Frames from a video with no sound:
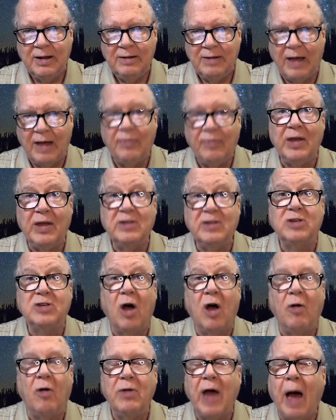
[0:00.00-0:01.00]
that they
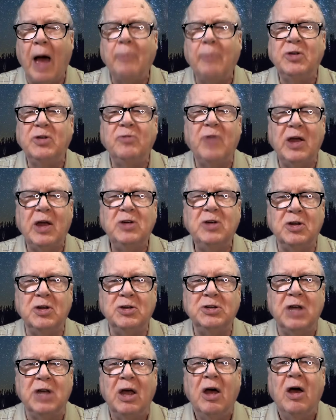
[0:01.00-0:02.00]
saw, the
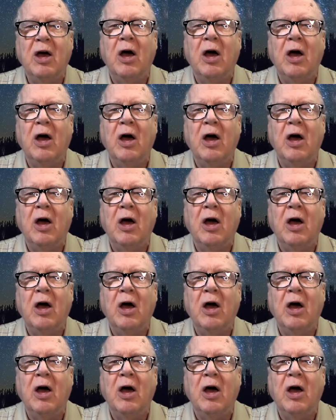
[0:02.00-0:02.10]
observations